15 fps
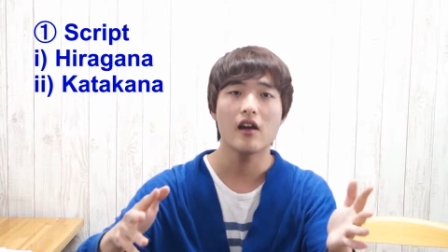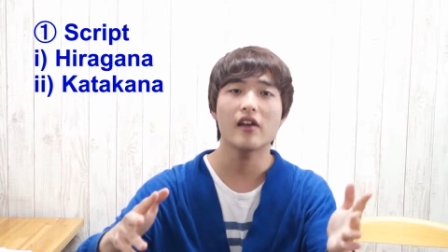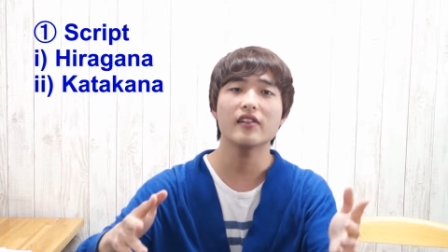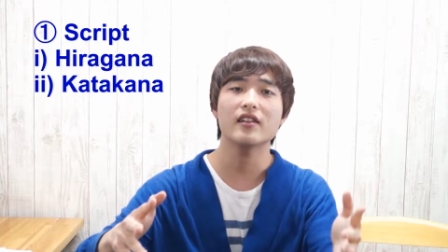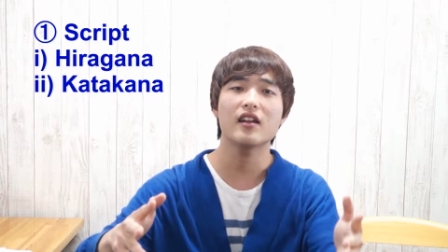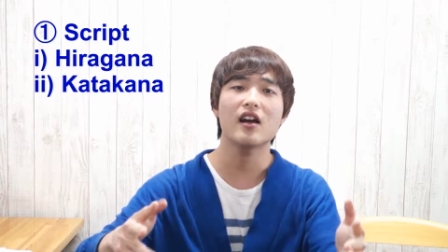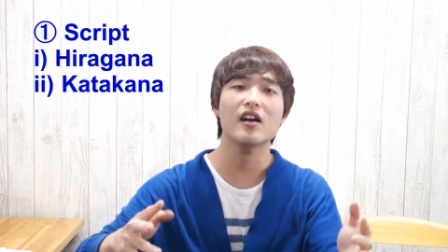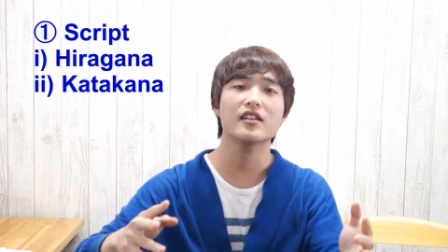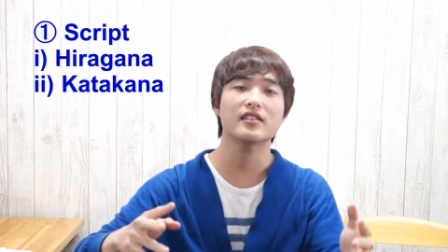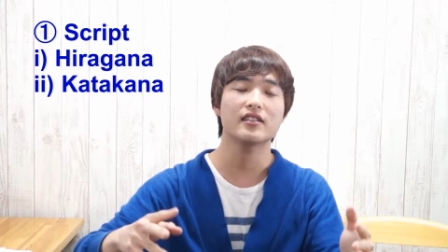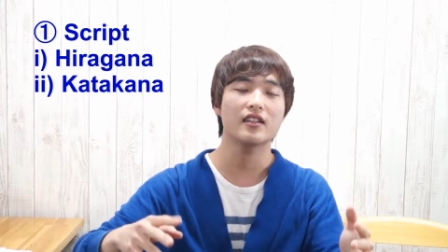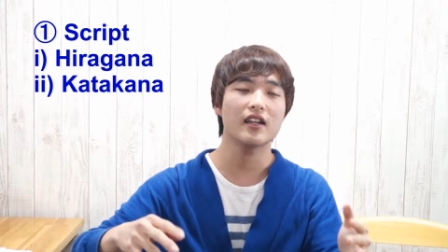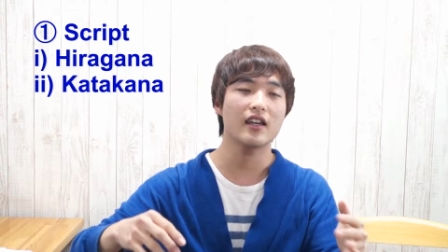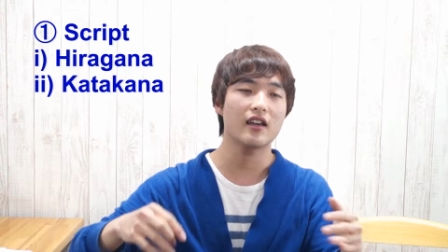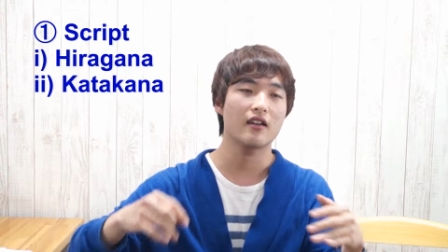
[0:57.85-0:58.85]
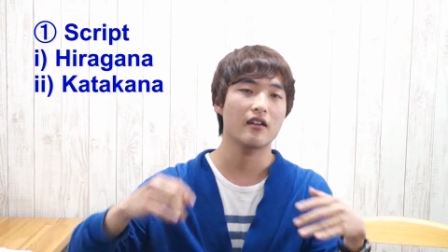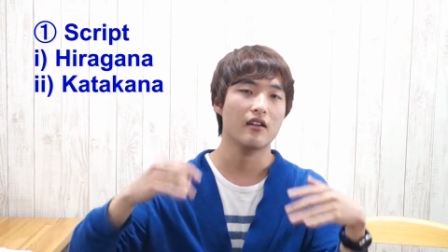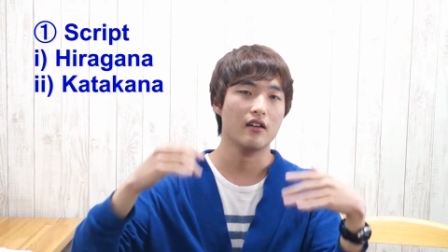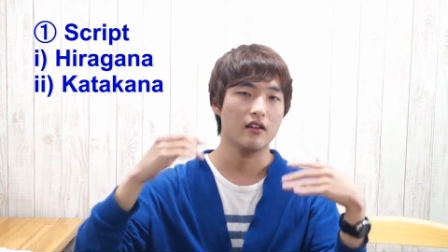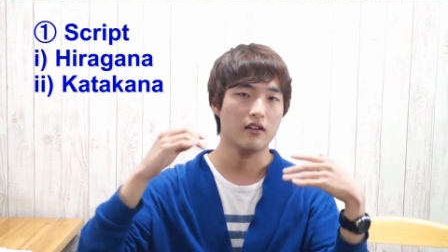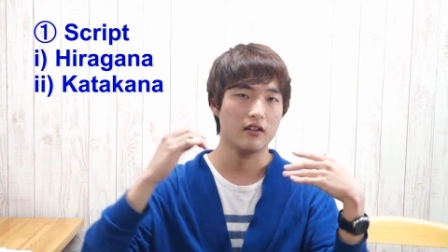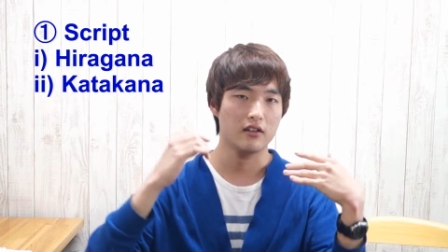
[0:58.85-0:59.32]
And lastly,
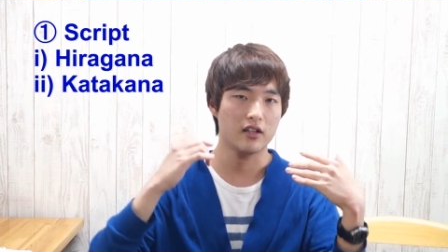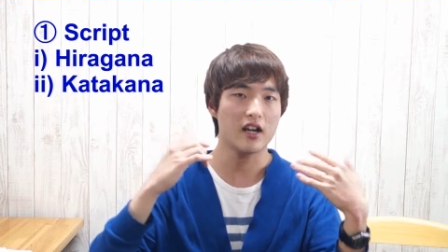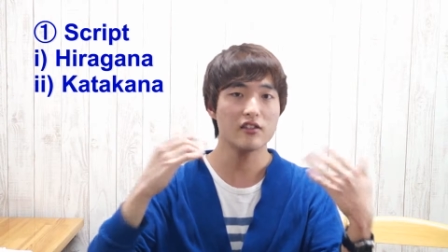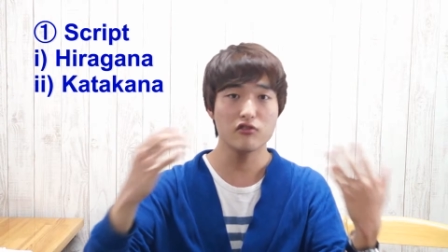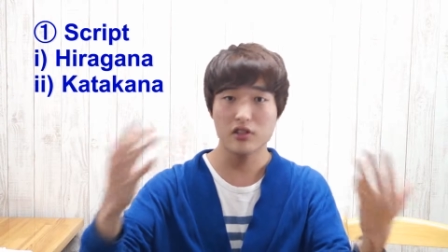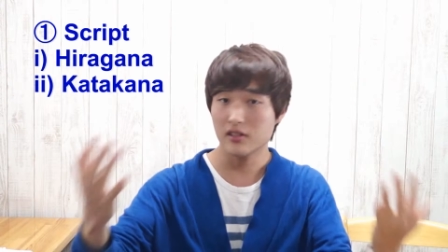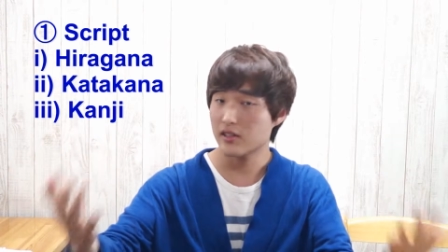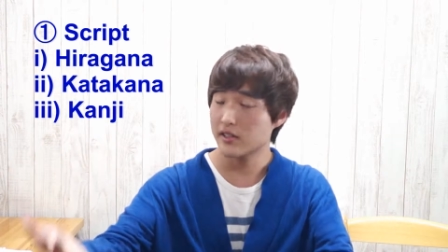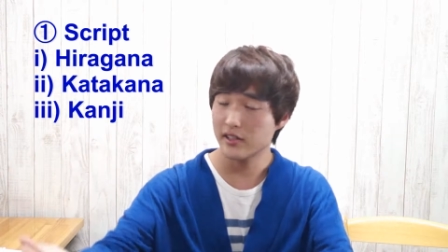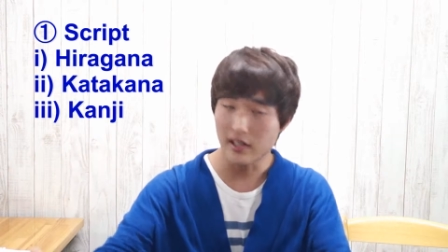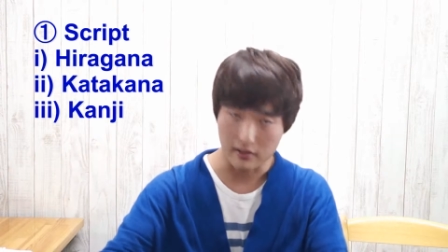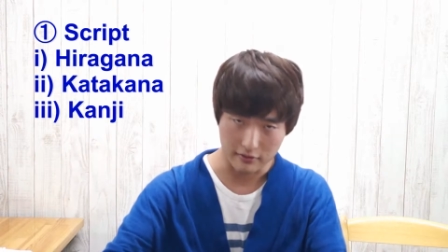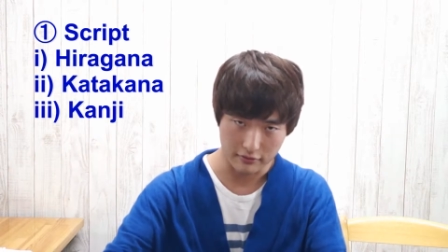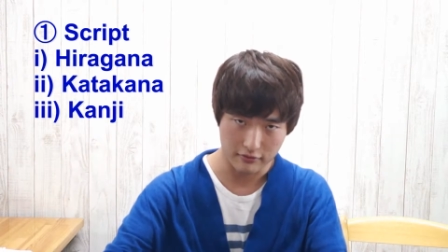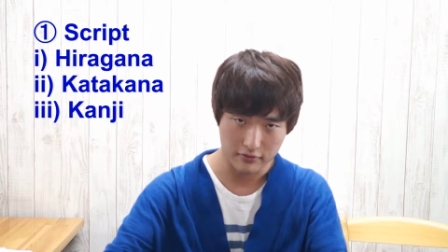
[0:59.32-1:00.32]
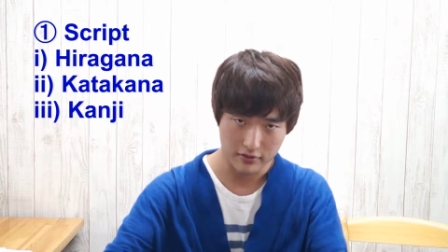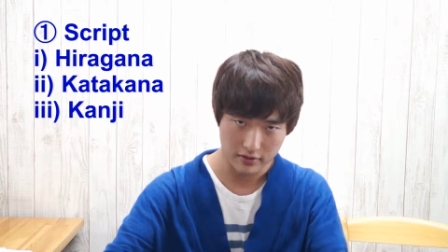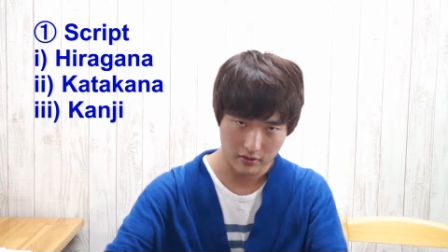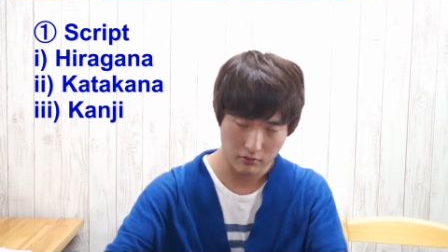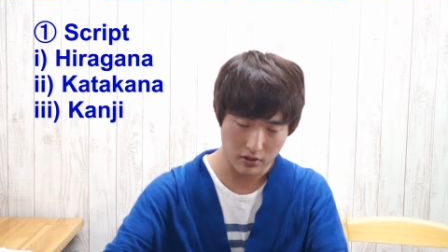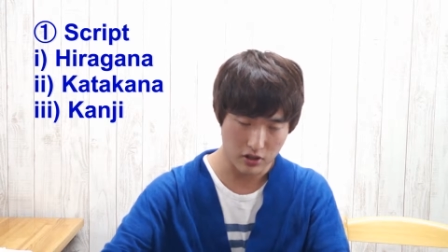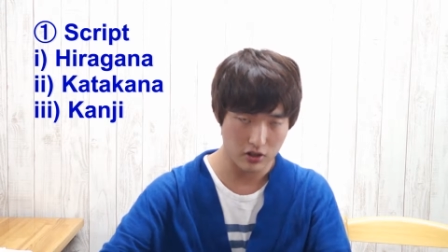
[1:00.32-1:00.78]
kanji itself,
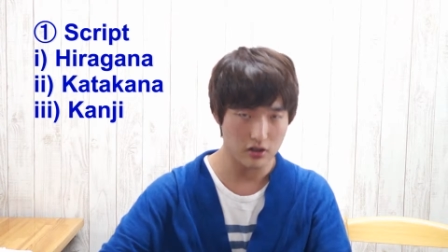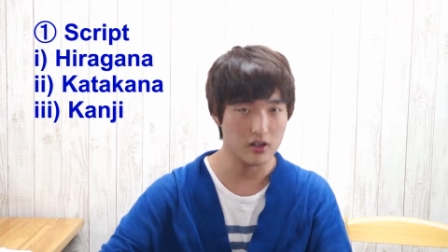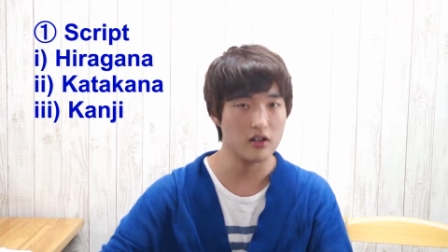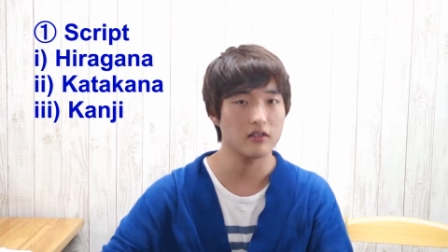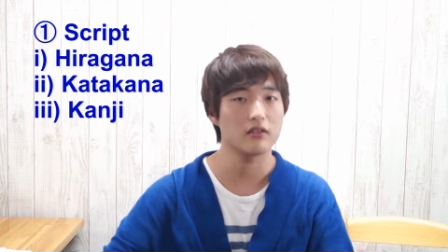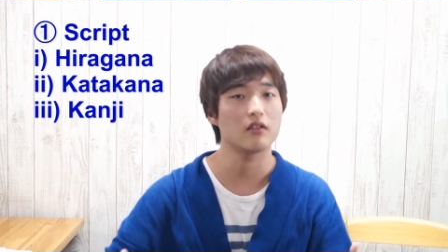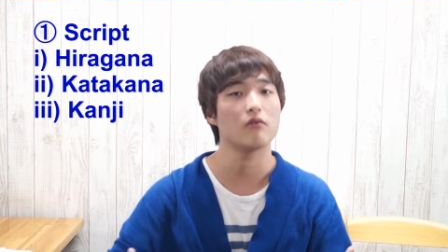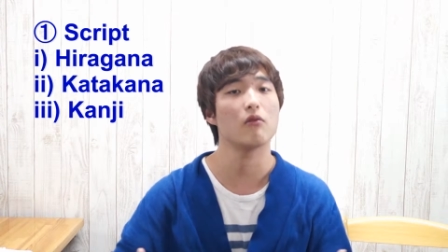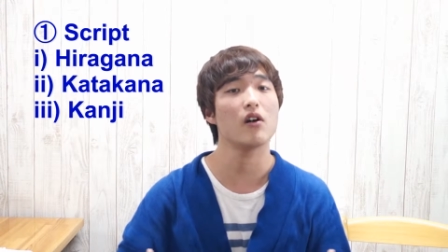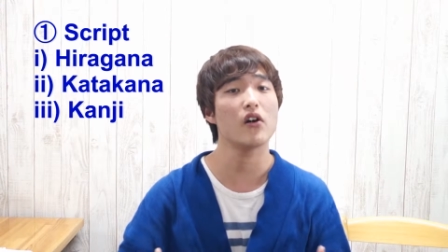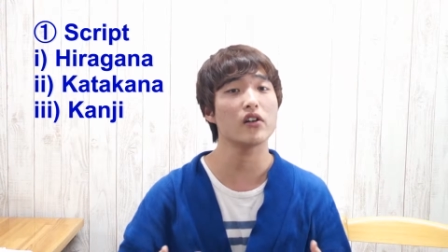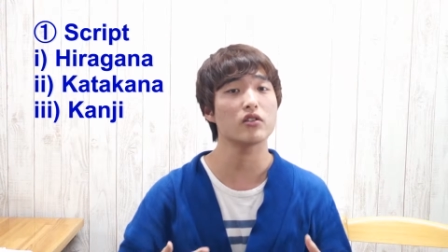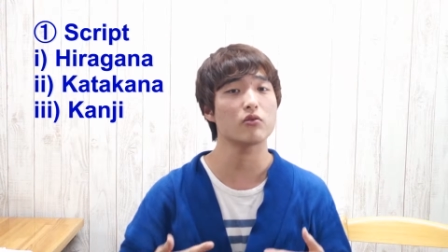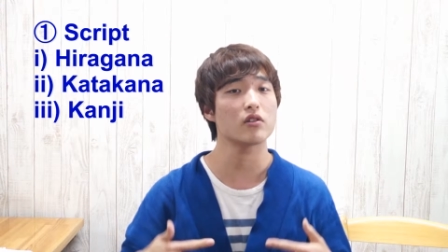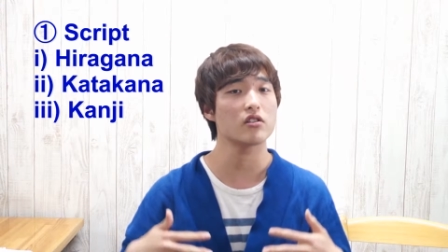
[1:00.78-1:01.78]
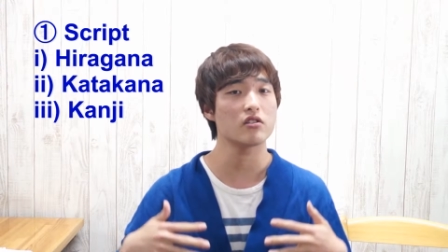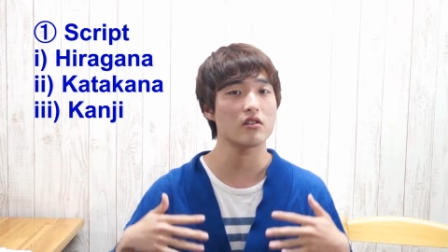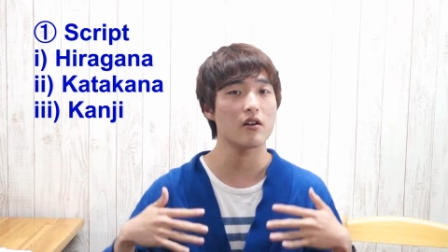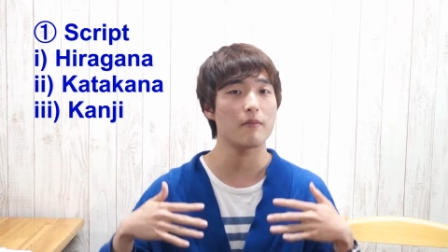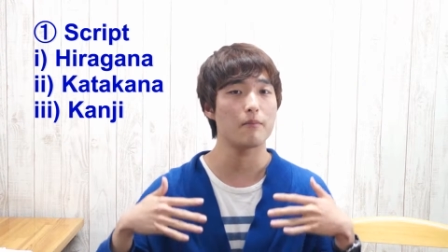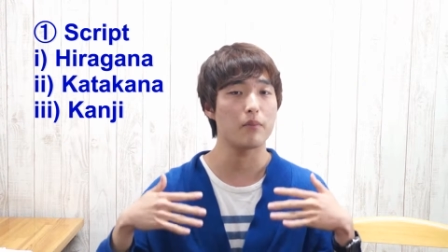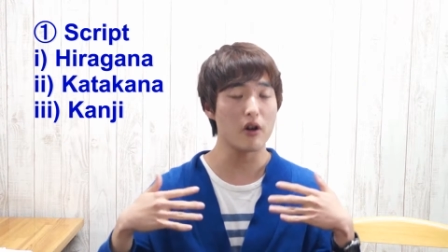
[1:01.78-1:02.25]
which are the words which
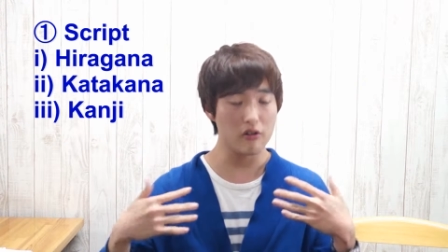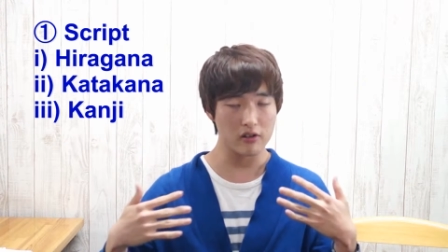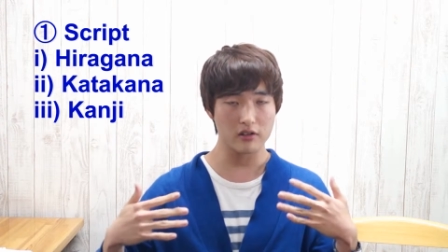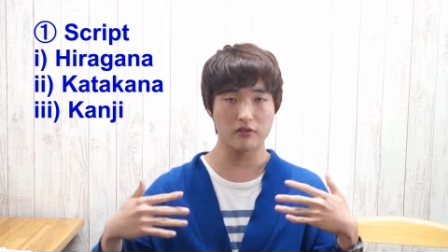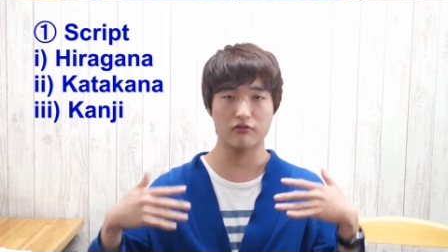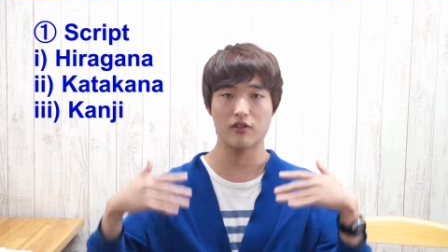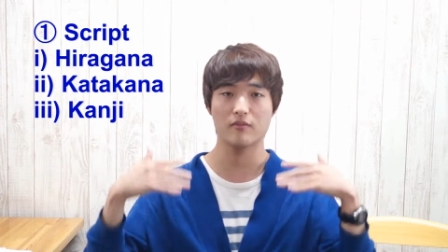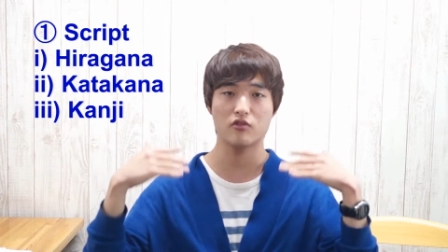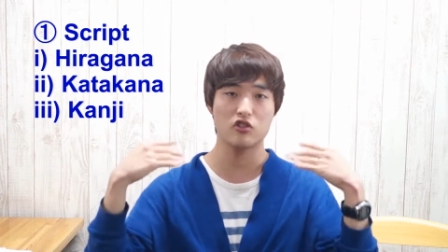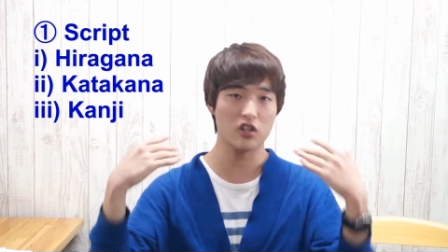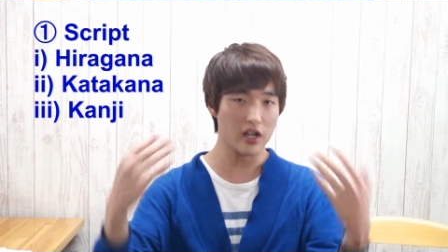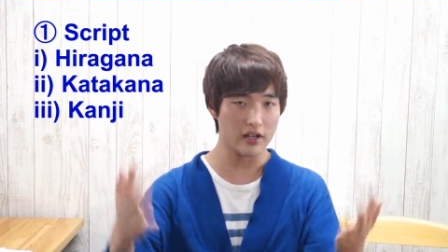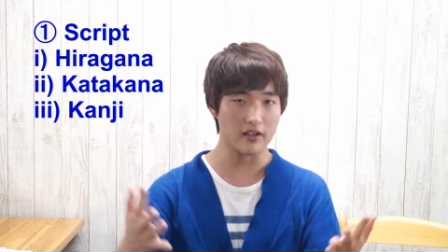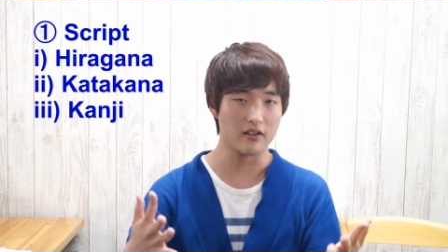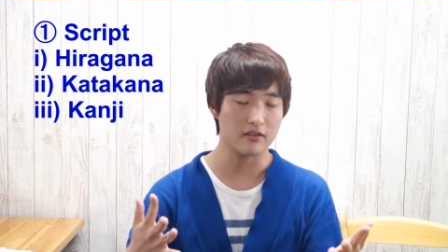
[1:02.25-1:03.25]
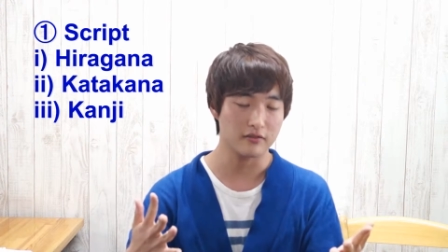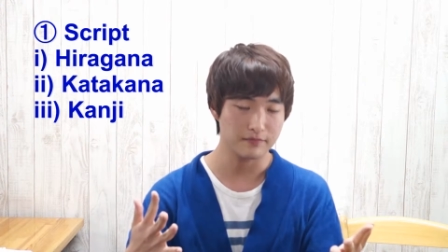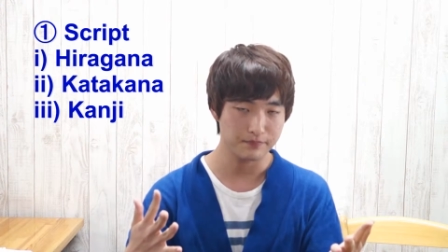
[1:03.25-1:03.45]
are borrowed from China.